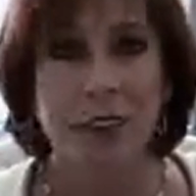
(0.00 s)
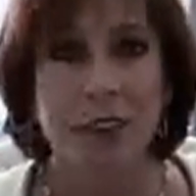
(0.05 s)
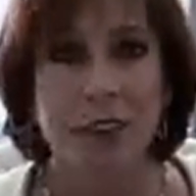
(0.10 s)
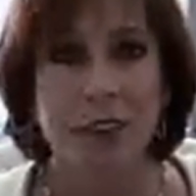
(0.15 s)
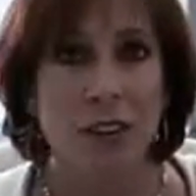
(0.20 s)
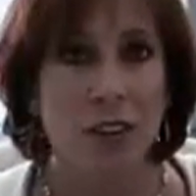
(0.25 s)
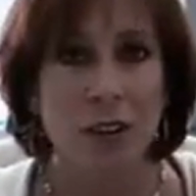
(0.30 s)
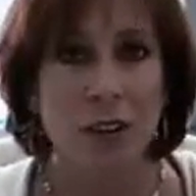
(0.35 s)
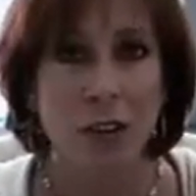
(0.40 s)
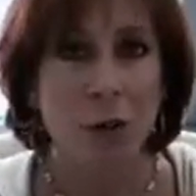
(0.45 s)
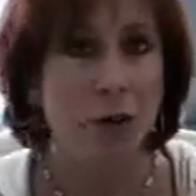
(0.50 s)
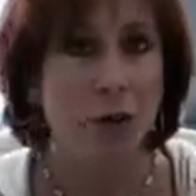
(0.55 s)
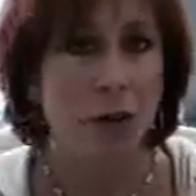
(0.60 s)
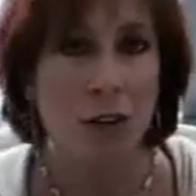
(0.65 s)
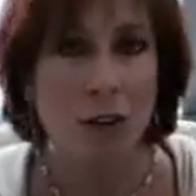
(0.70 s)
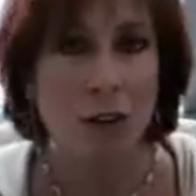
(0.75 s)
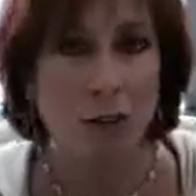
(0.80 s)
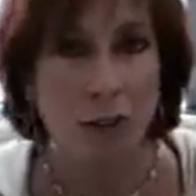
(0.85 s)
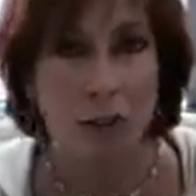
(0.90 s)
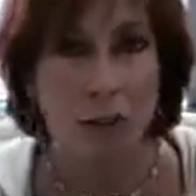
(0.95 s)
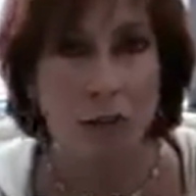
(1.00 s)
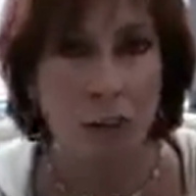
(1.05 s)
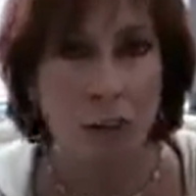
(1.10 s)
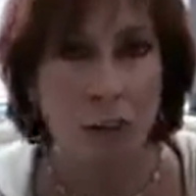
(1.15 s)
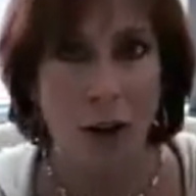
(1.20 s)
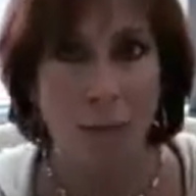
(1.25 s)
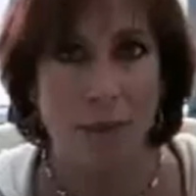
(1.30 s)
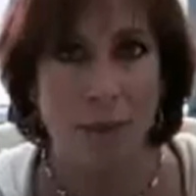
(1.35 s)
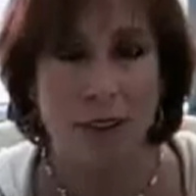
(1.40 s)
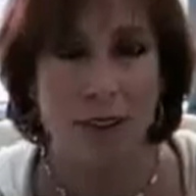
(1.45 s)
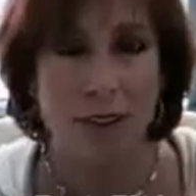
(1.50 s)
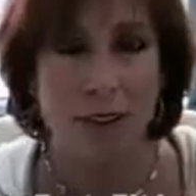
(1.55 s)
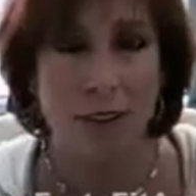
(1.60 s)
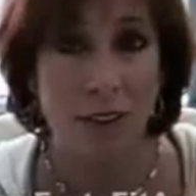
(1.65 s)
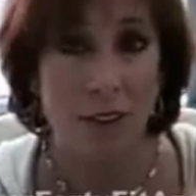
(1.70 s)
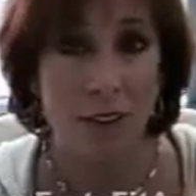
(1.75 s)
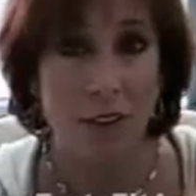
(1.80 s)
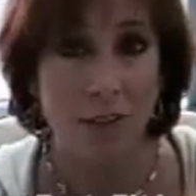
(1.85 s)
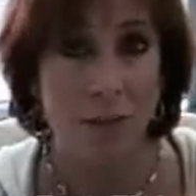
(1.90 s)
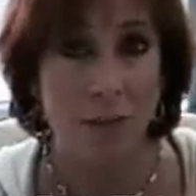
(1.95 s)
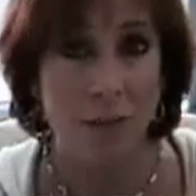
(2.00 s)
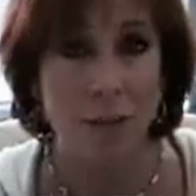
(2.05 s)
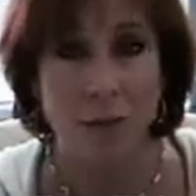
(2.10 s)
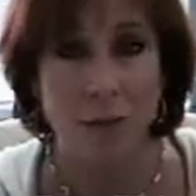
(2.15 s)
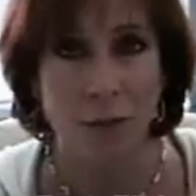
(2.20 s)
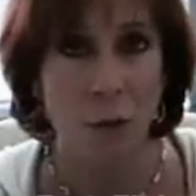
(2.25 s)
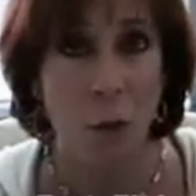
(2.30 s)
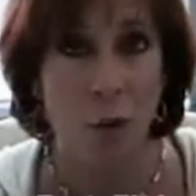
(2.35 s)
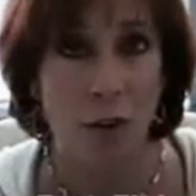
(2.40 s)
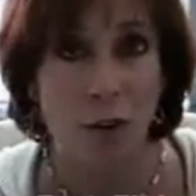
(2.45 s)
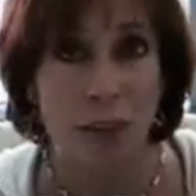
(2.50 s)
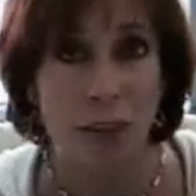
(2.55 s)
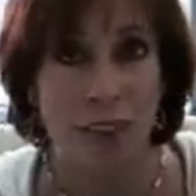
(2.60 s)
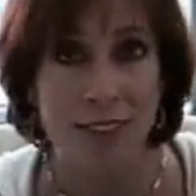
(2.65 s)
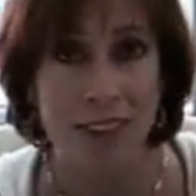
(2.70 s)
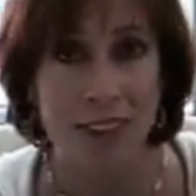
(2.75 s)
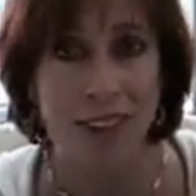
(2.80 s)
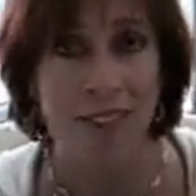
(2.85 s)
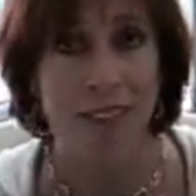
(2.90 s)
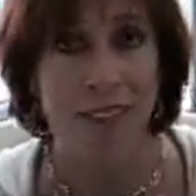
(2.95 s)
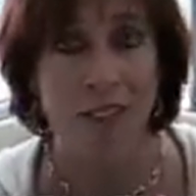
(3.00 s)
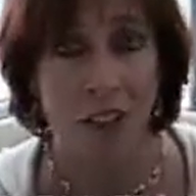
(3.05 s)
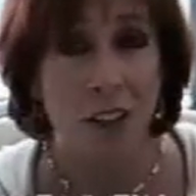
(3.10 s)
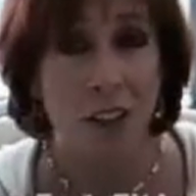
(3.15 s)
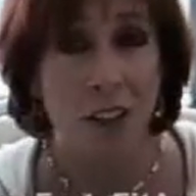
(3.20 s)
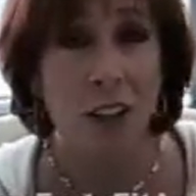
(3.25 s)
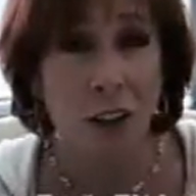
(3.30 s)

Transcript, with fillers: you know you've been you just dropped four dress sizes,